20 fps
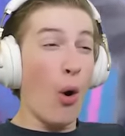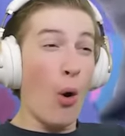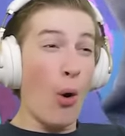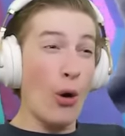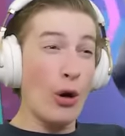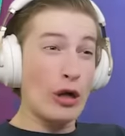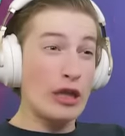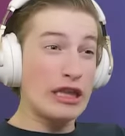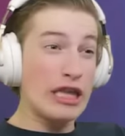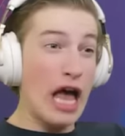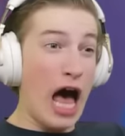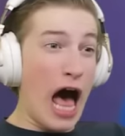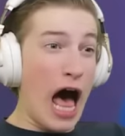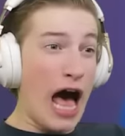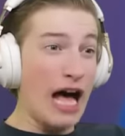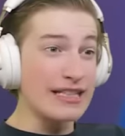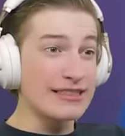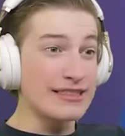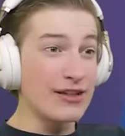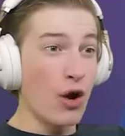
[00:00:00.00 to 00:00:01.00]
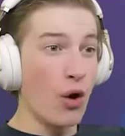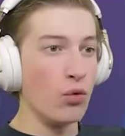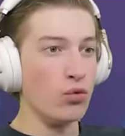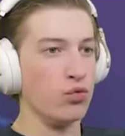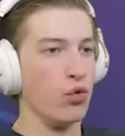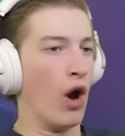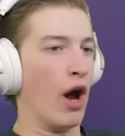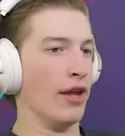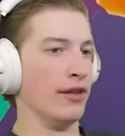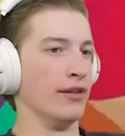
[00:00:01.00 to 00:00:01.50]
Or not.
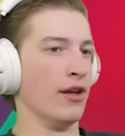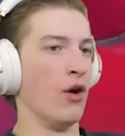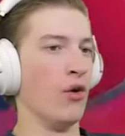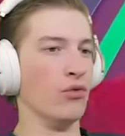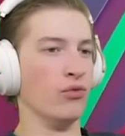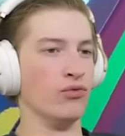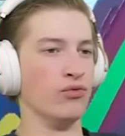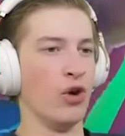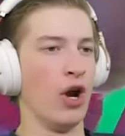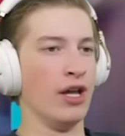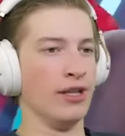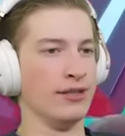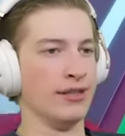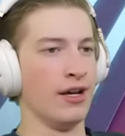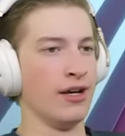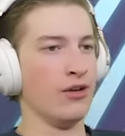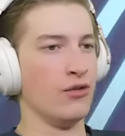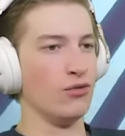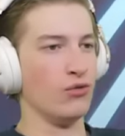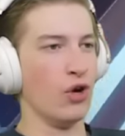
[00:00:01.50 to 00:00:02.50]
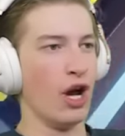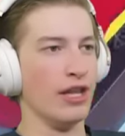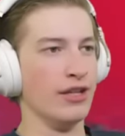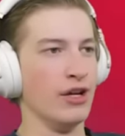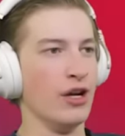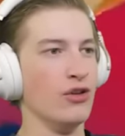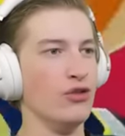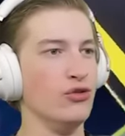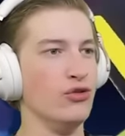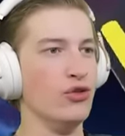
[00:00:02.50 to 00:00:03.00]
Run. Run.
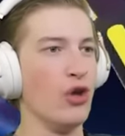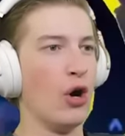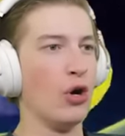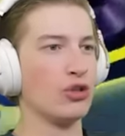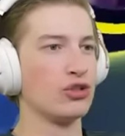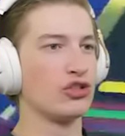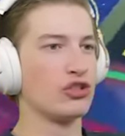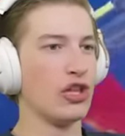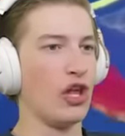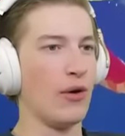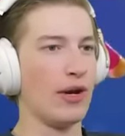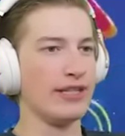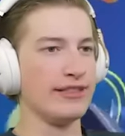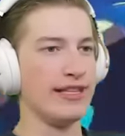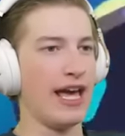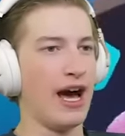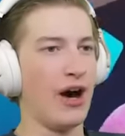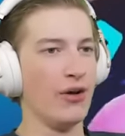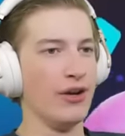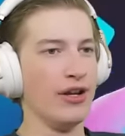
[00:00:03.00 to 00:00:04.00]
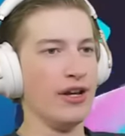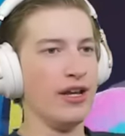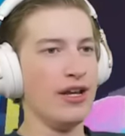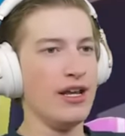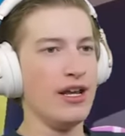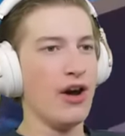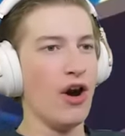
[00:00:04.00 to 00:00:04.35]
Run. No slowing down.